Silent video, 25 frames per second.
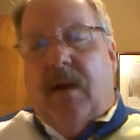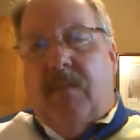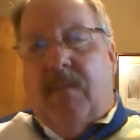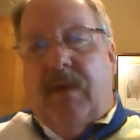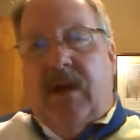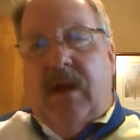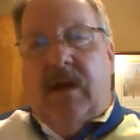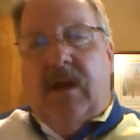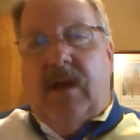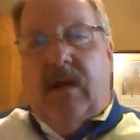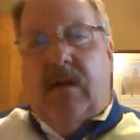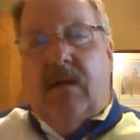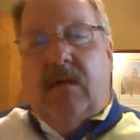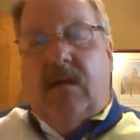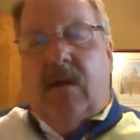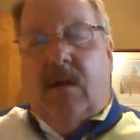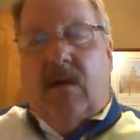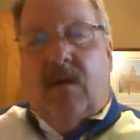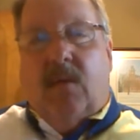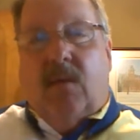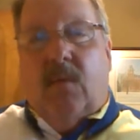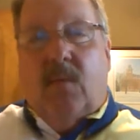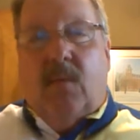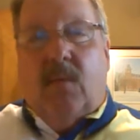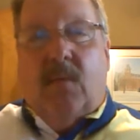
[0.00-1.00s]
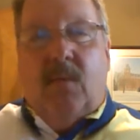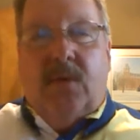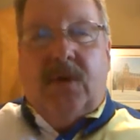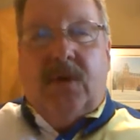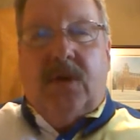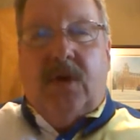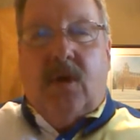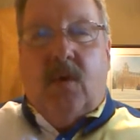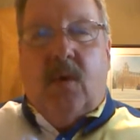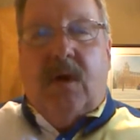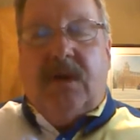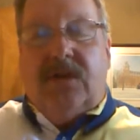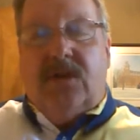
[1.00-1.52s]
to be, with
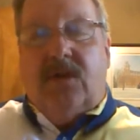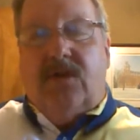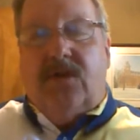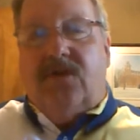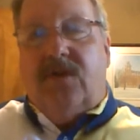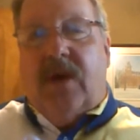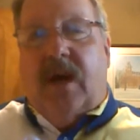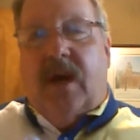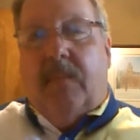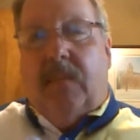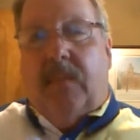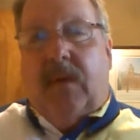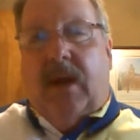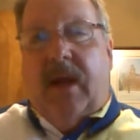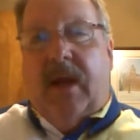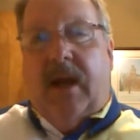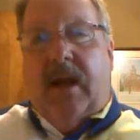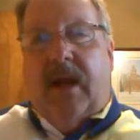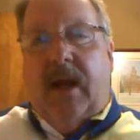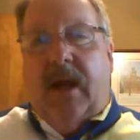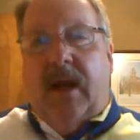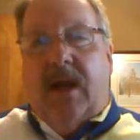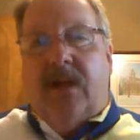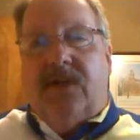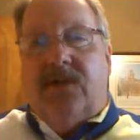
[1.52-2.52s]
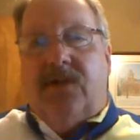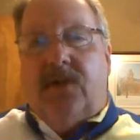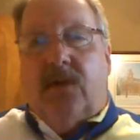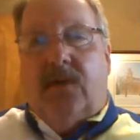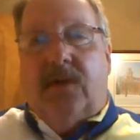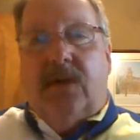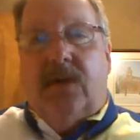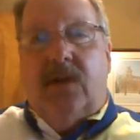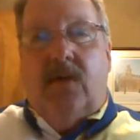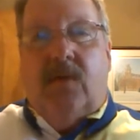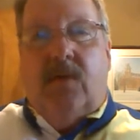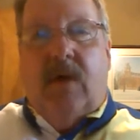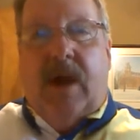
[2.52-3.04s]
your questions, try to plan ahead so
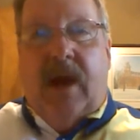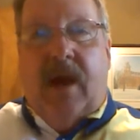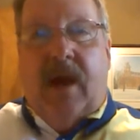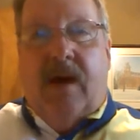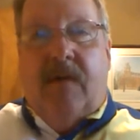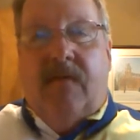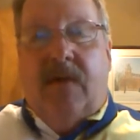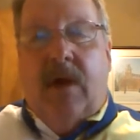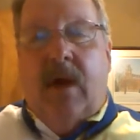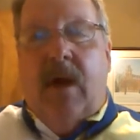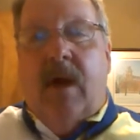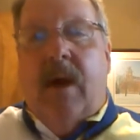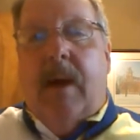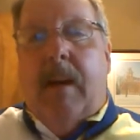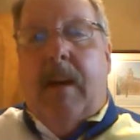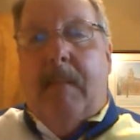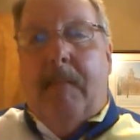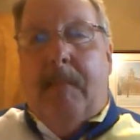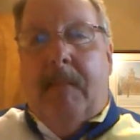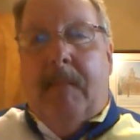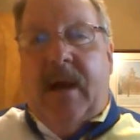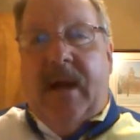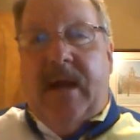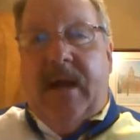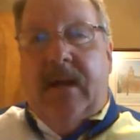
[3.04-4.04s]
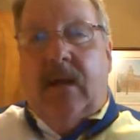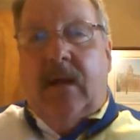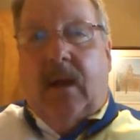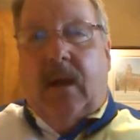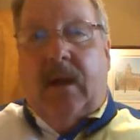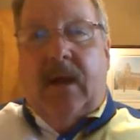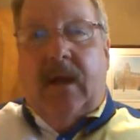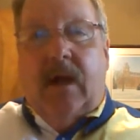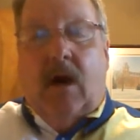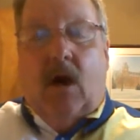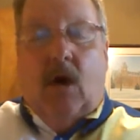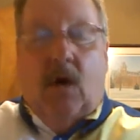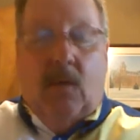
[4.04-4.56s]
that you have
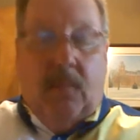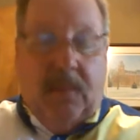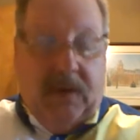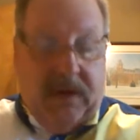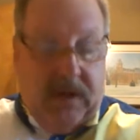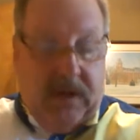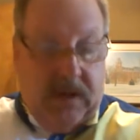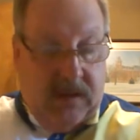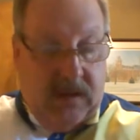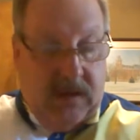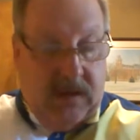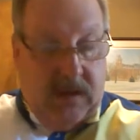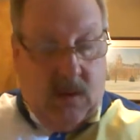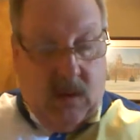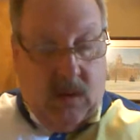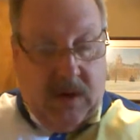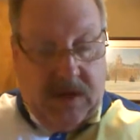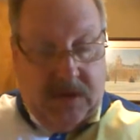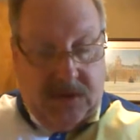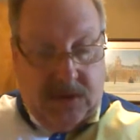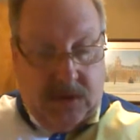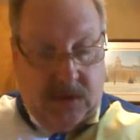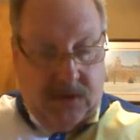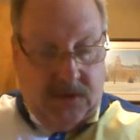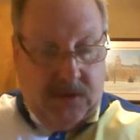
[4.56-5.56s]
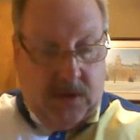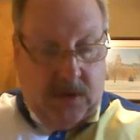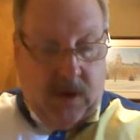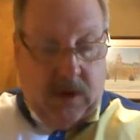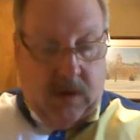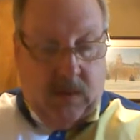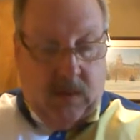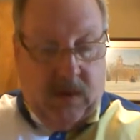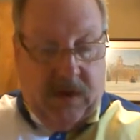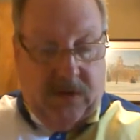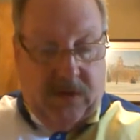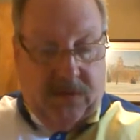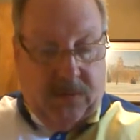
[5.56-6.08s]
mainly open-ended questions all
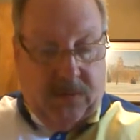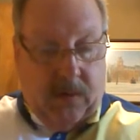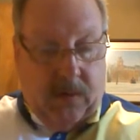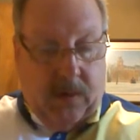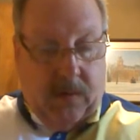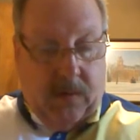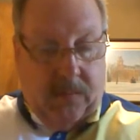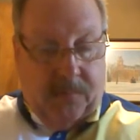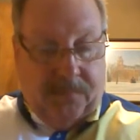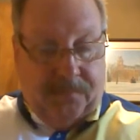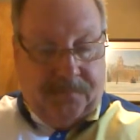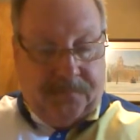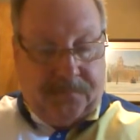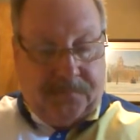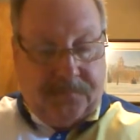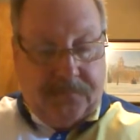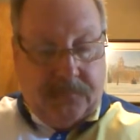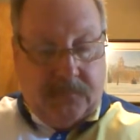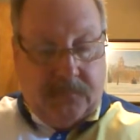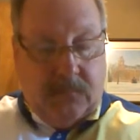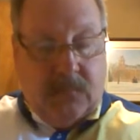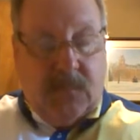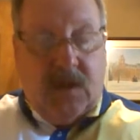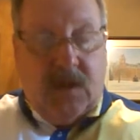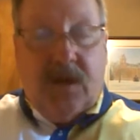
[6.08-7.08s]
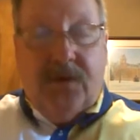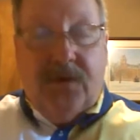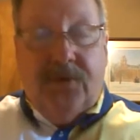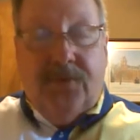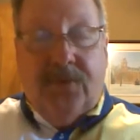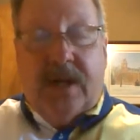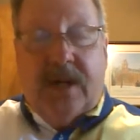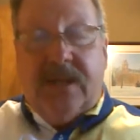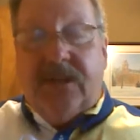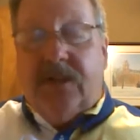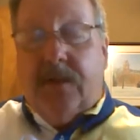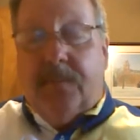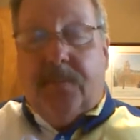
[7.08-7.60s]
the way through.
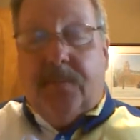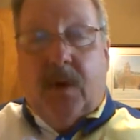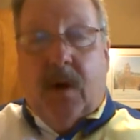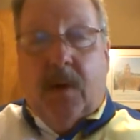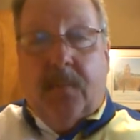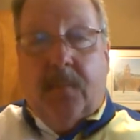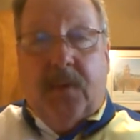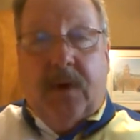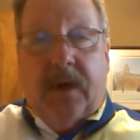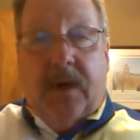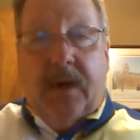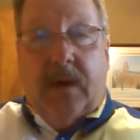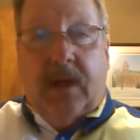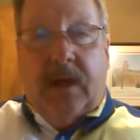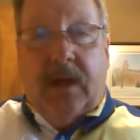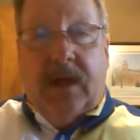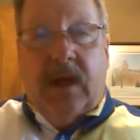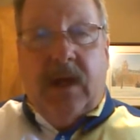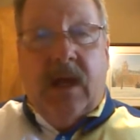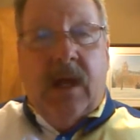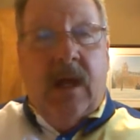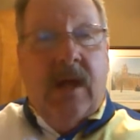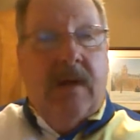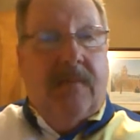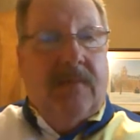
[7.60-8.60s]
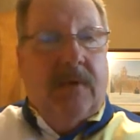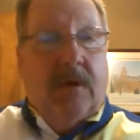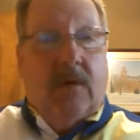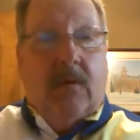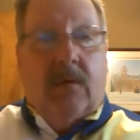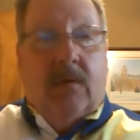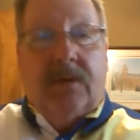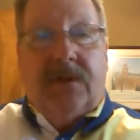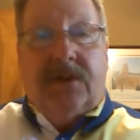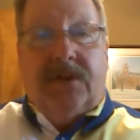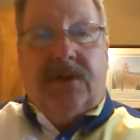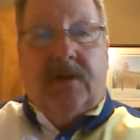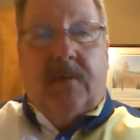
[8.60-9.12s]
Dress appropriately. If you're
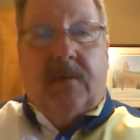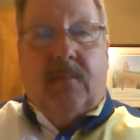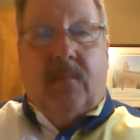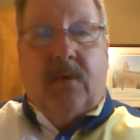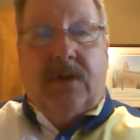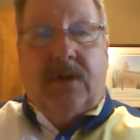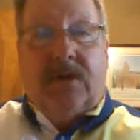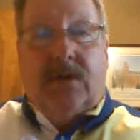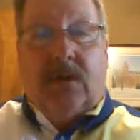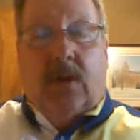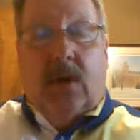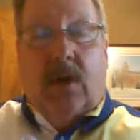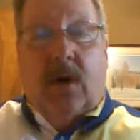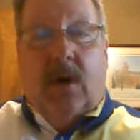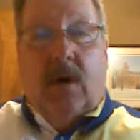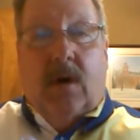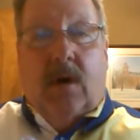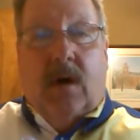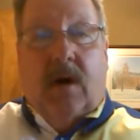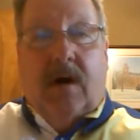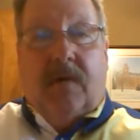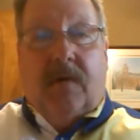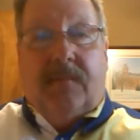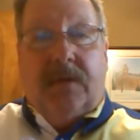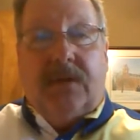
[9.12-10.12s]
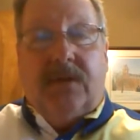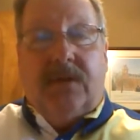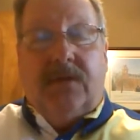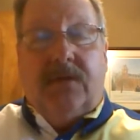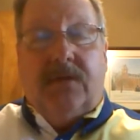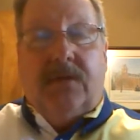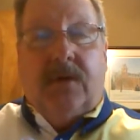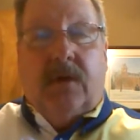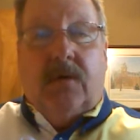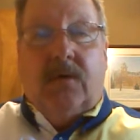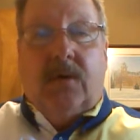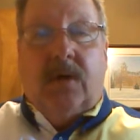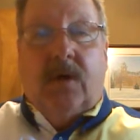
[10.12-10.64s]
going to someone's law office,
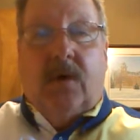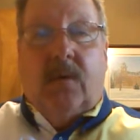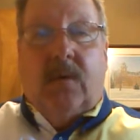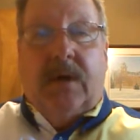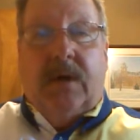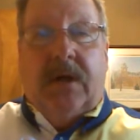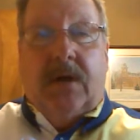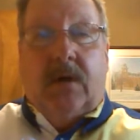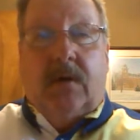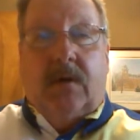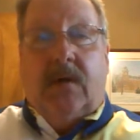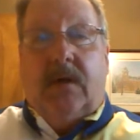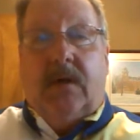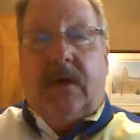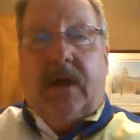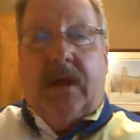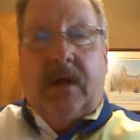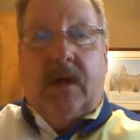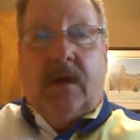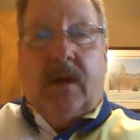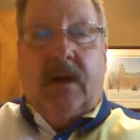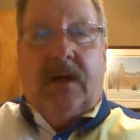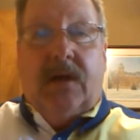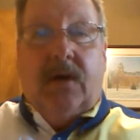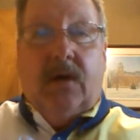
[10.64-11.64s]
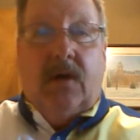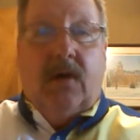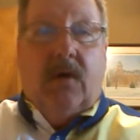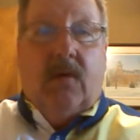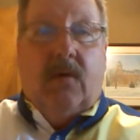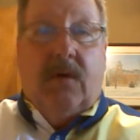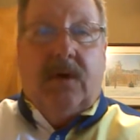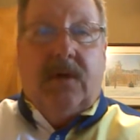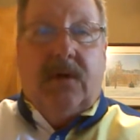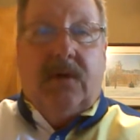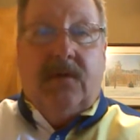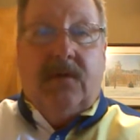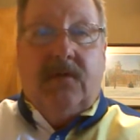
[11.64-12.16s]
don't go in looking like you're
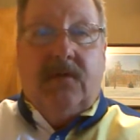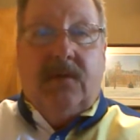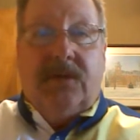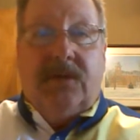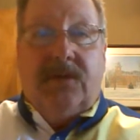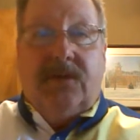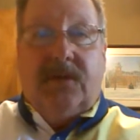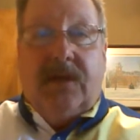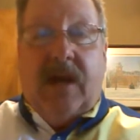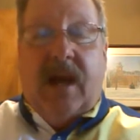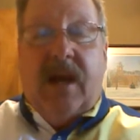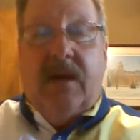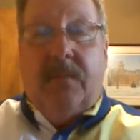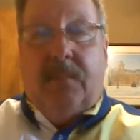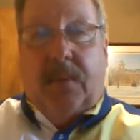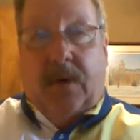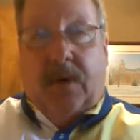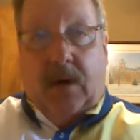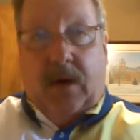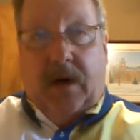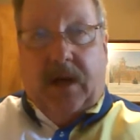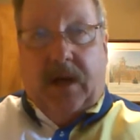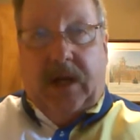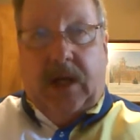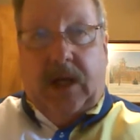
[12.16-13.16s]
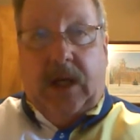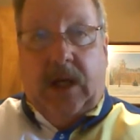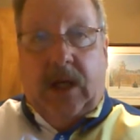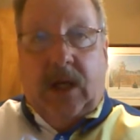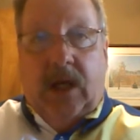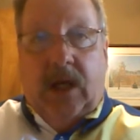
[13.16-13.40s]
going to a skate party,